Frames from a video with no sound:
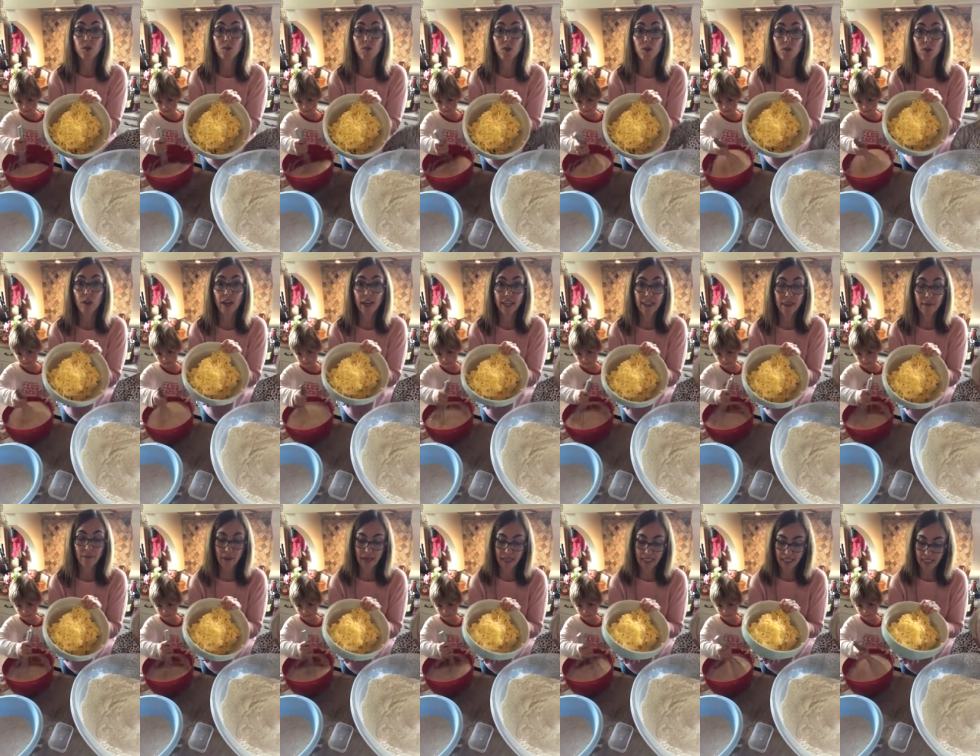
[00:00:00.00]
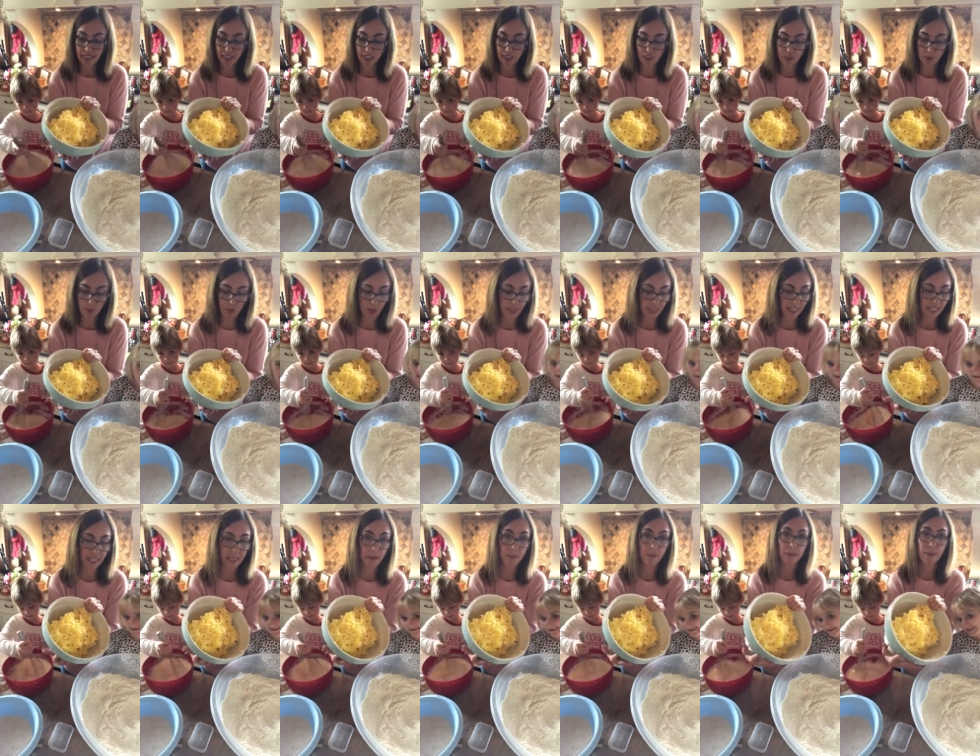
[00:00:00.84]
we break the butter just to break it
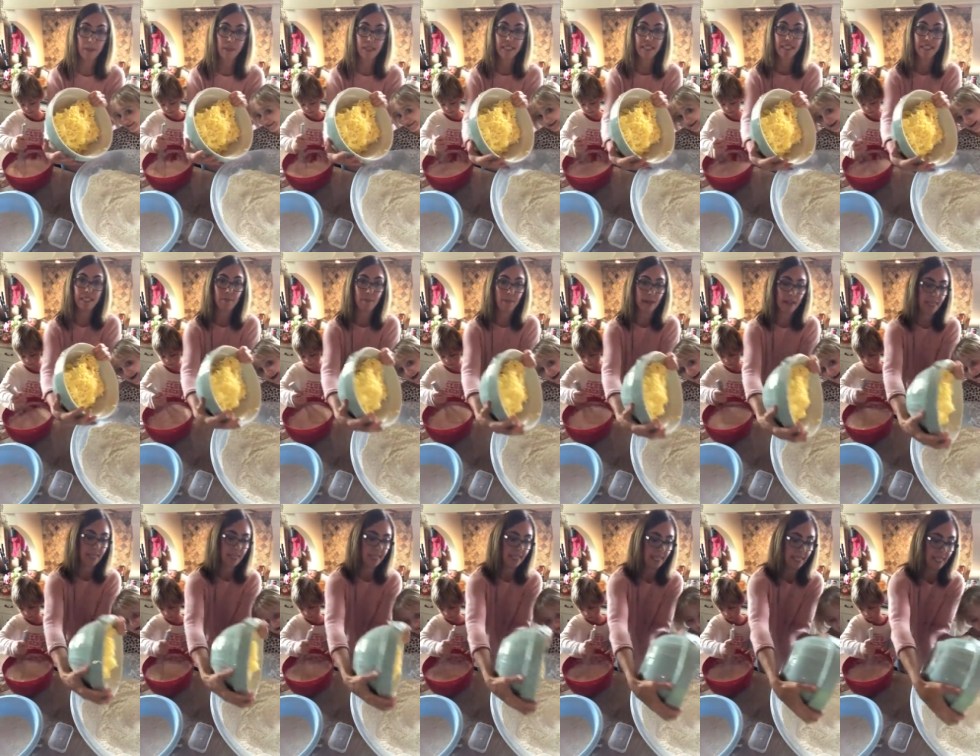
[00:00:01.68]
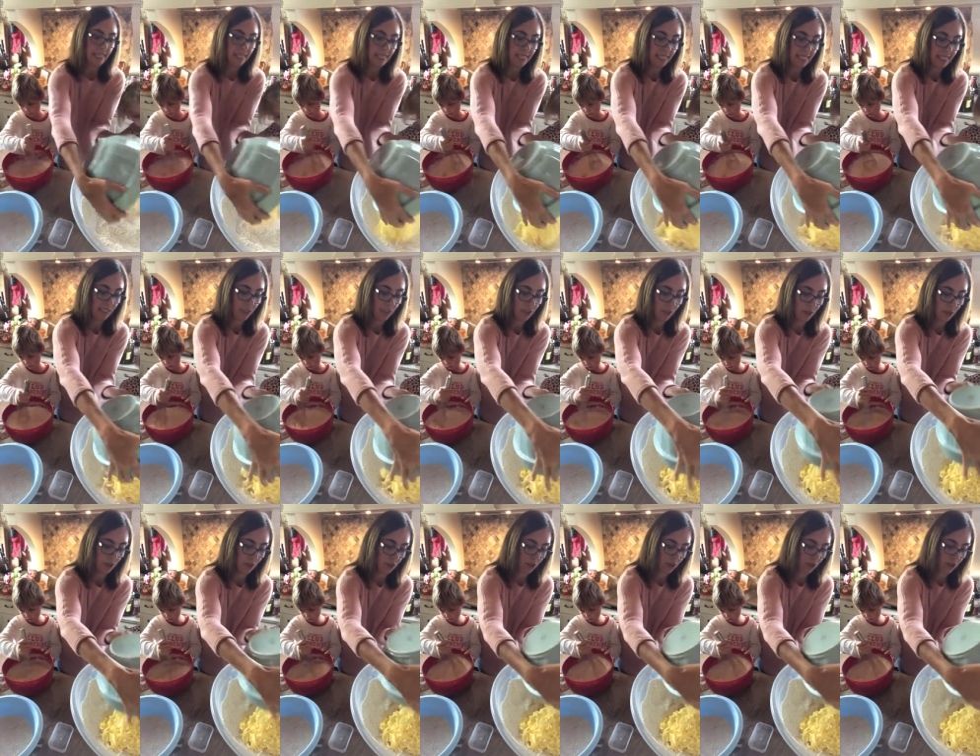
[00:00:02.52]
up a bit, and it makes it easier to